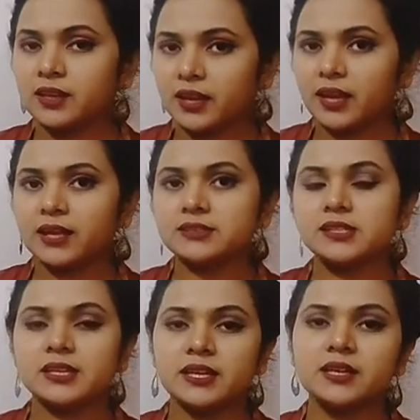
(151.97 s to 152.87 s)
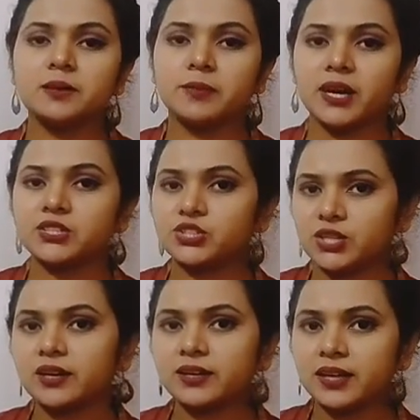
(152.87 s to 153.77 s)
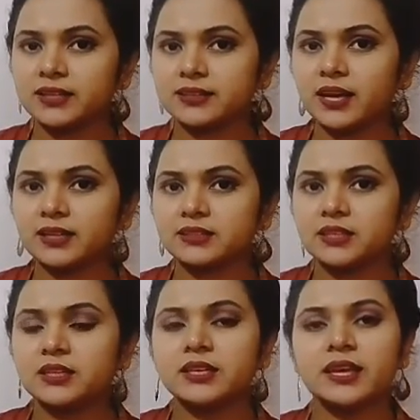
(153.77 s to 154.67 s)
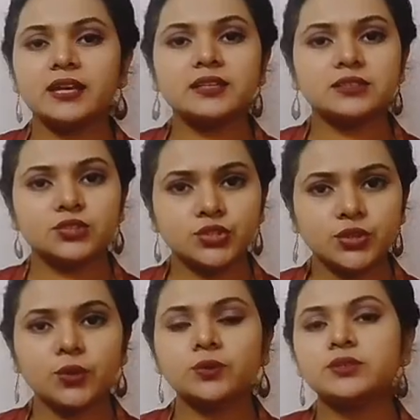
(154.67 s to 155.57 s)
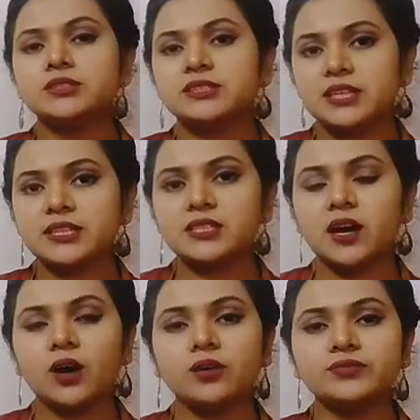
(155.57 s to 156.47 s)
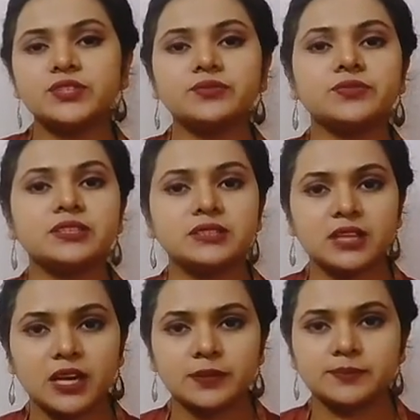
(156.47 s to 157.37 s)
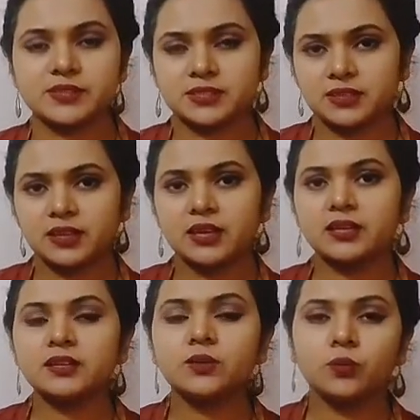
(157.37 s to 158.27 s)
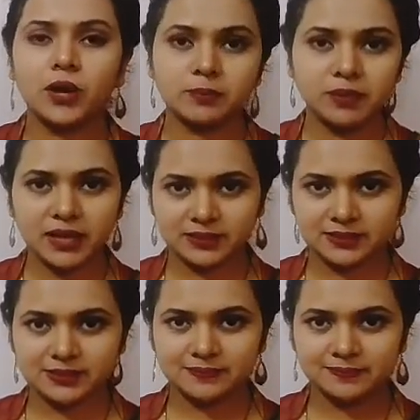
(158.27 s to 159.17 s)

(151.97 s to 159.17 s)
And in a bar chart like that can show data of different times in one place.